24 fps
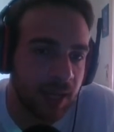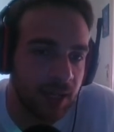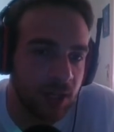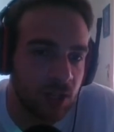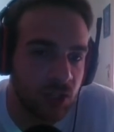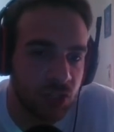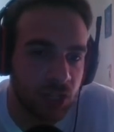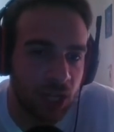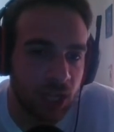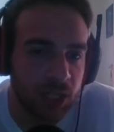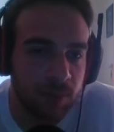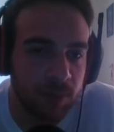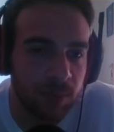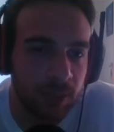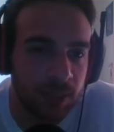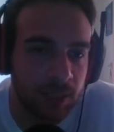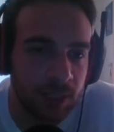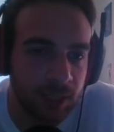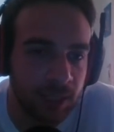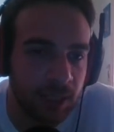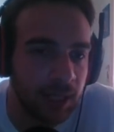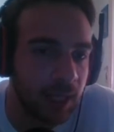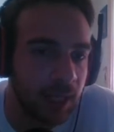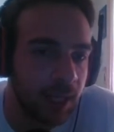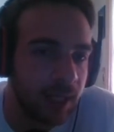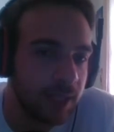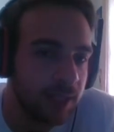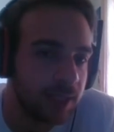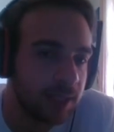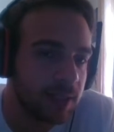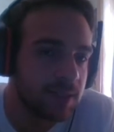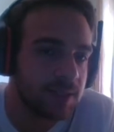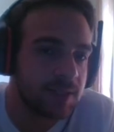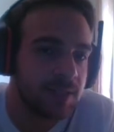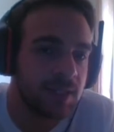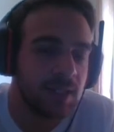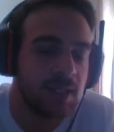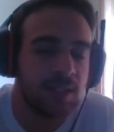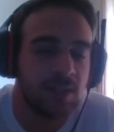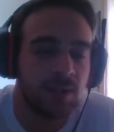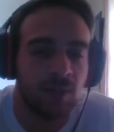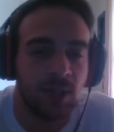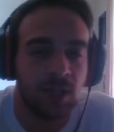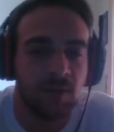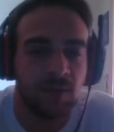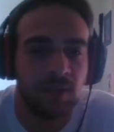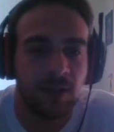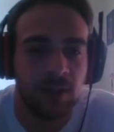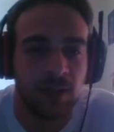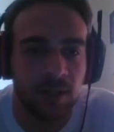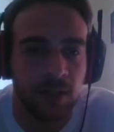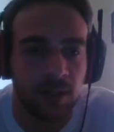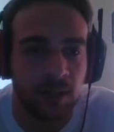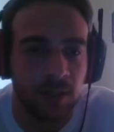an enchantment, and a land, and says whenever